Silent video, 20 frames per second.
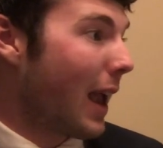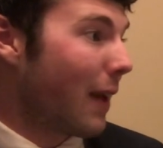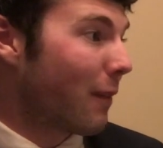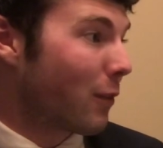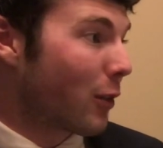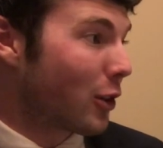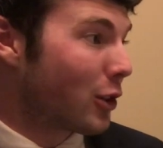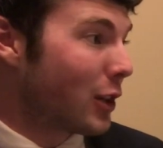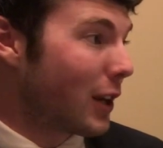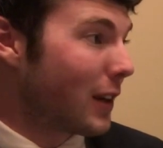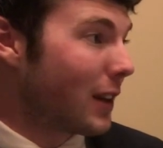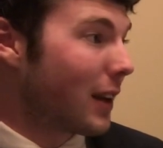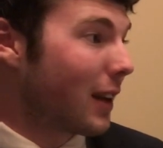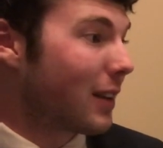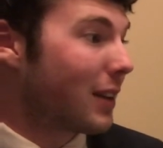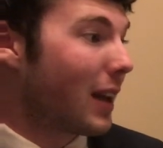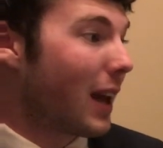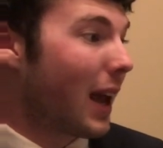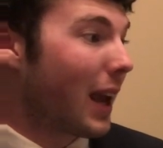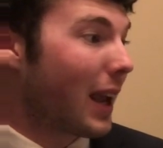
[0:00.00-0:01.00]
Virginia
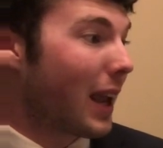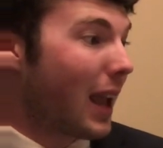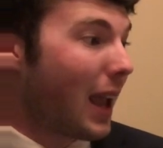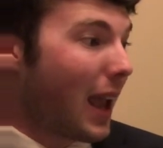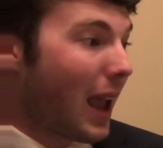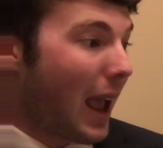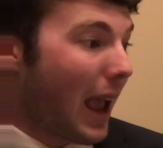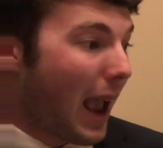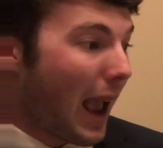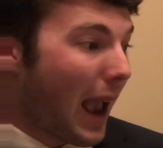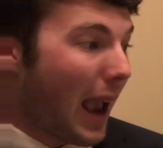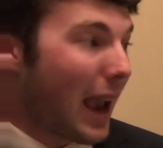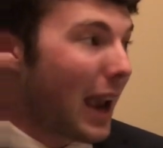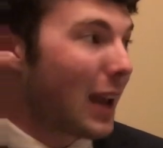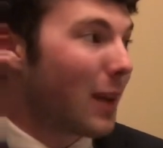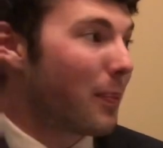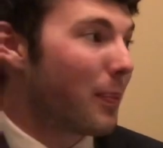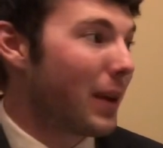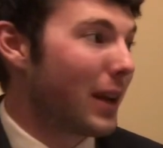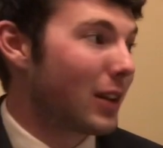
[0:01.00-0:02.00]
Tech,
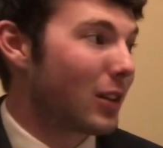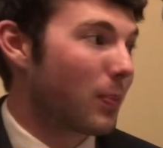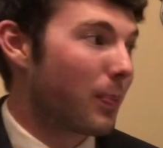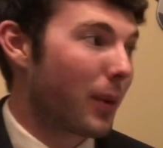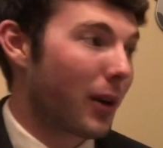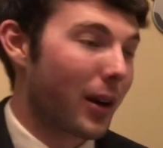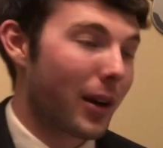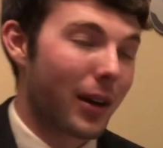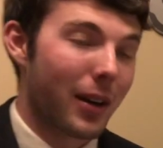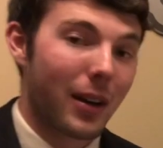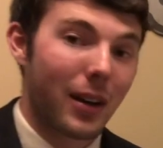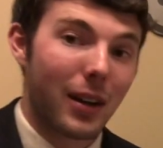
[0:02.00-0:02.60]
and Pittsburgh.